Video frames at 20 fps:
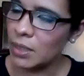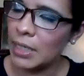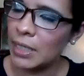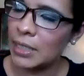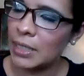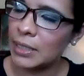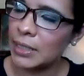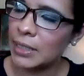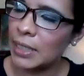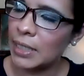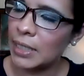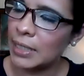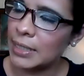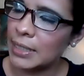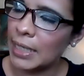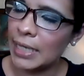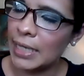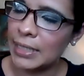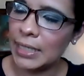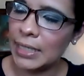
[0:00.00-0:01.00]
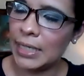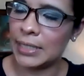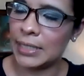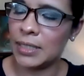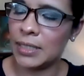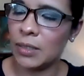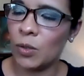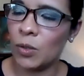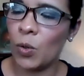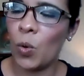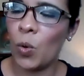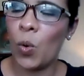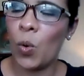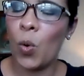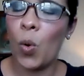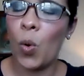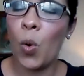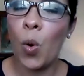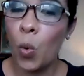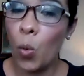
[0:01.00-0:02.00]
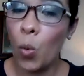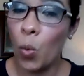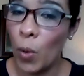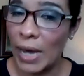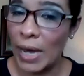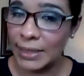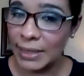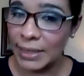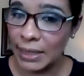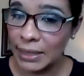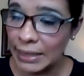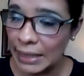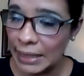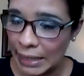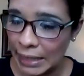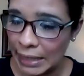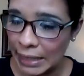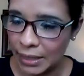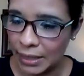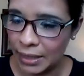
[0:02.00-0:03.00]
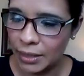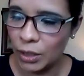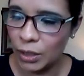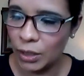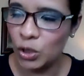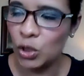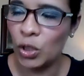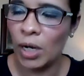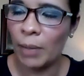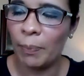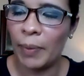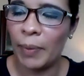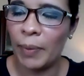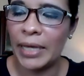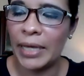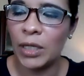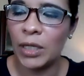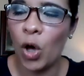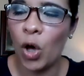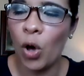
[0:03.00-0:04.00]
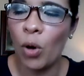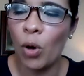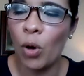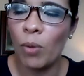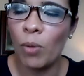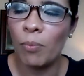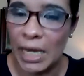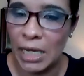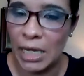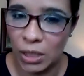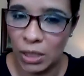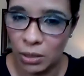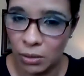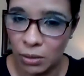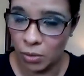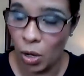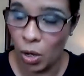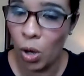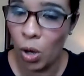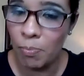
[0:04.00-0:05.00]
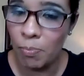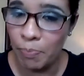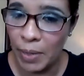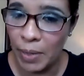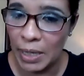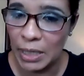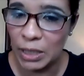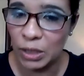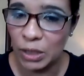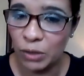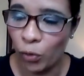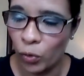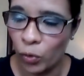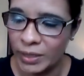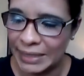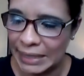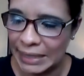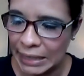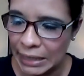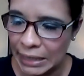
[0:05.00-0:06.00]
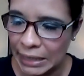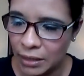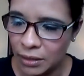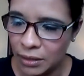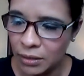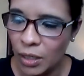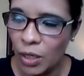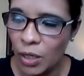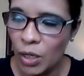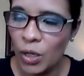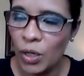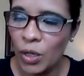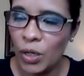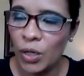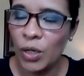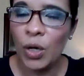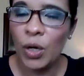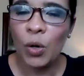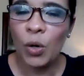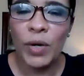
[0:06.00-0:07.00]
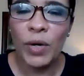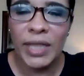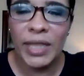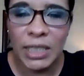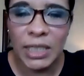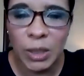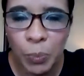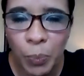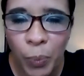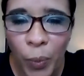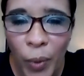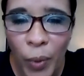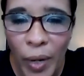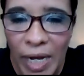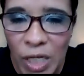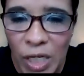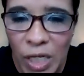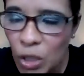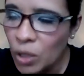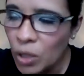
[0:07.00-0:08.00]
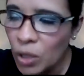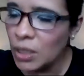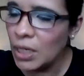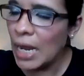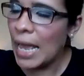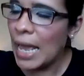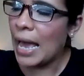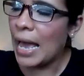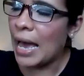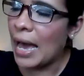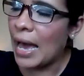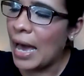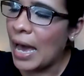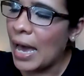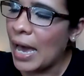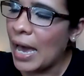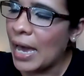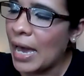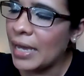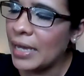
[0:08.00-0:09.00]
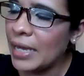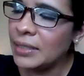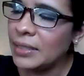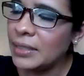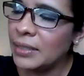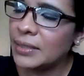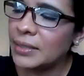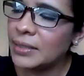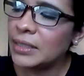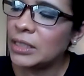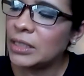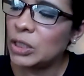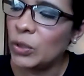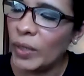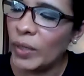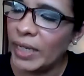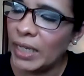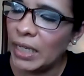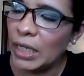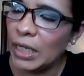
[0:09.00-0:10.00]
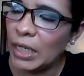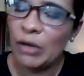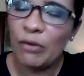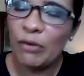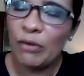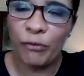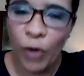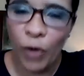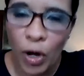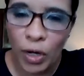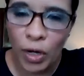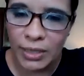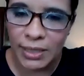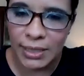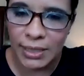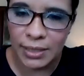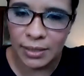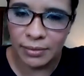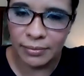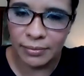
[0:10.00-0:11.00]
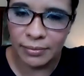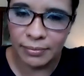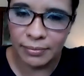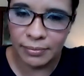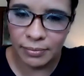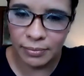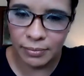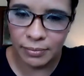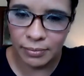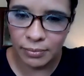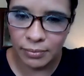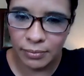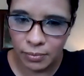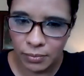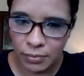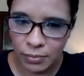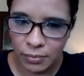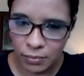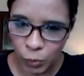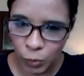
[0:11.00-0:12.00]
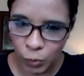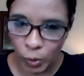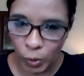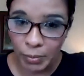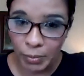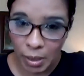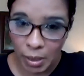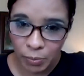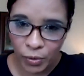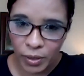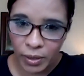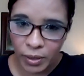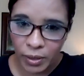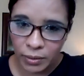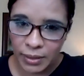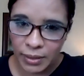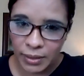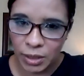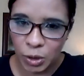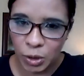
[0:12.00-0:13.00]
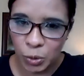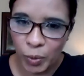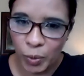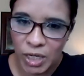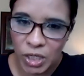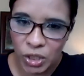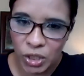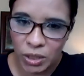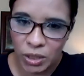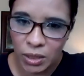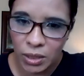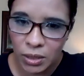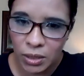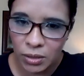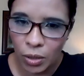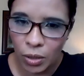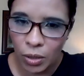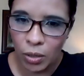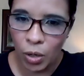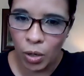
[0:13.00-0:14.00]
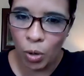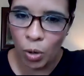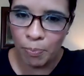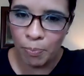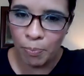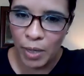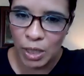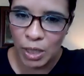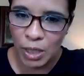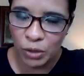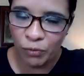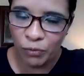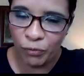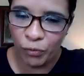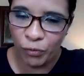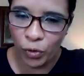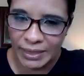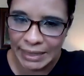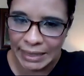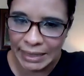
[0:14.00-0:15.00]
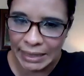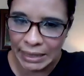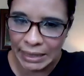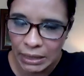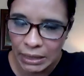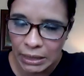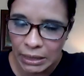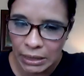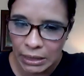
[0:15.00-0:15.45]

in this case is, what technique you apply on page on page 14 with expression I three frogs. Remember that expression on page 14?